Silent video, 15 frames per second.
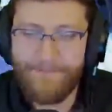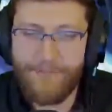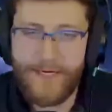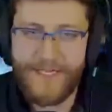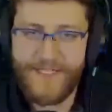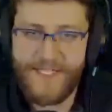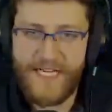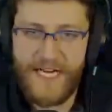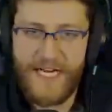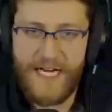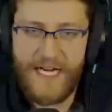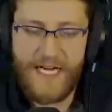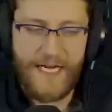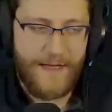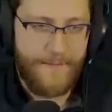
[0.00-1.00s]
but
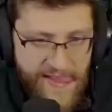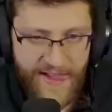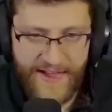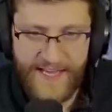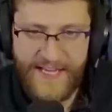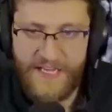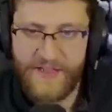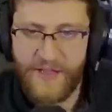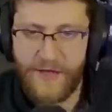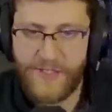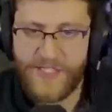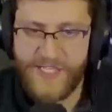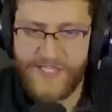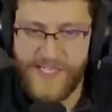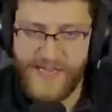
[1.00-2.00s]
getting
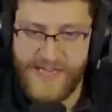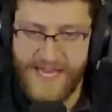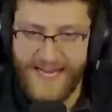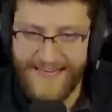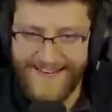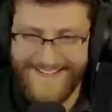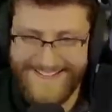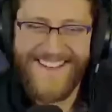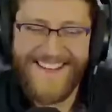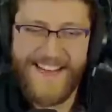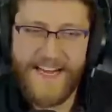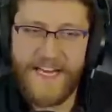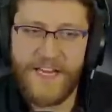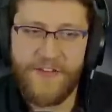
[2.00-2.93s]
close is a thing. Getting the